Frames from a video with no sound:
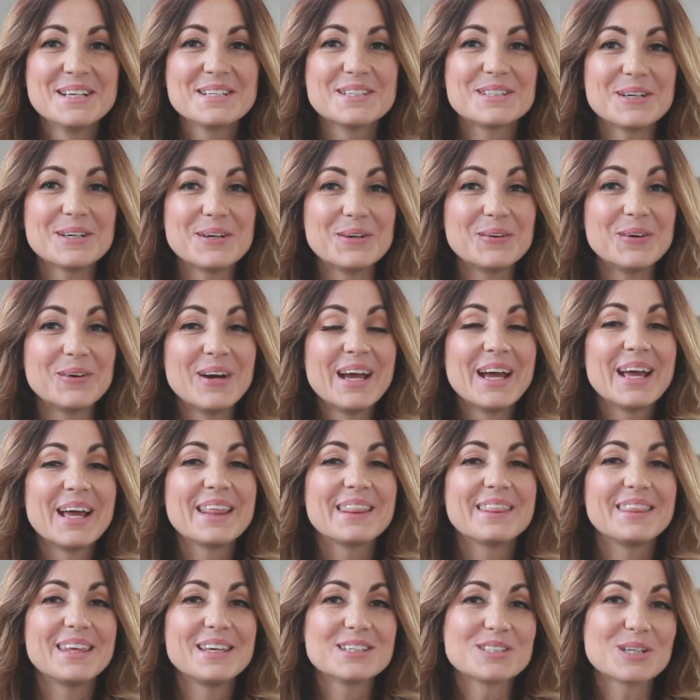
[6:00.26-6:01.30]
so
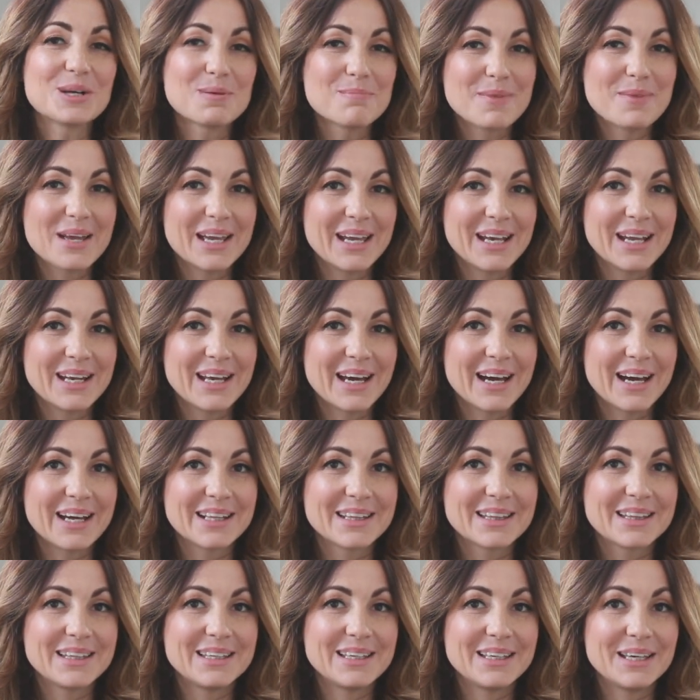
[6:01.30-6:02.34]
these are made
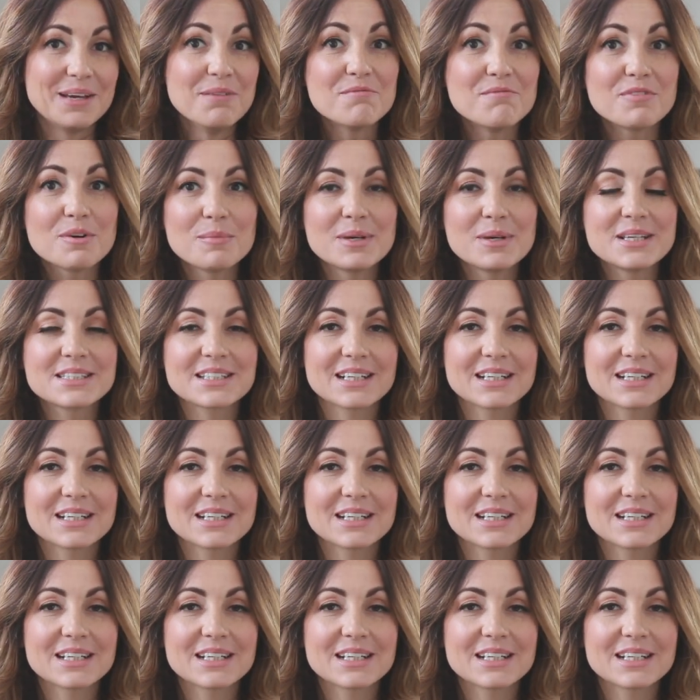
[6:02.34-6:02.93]
at the infamous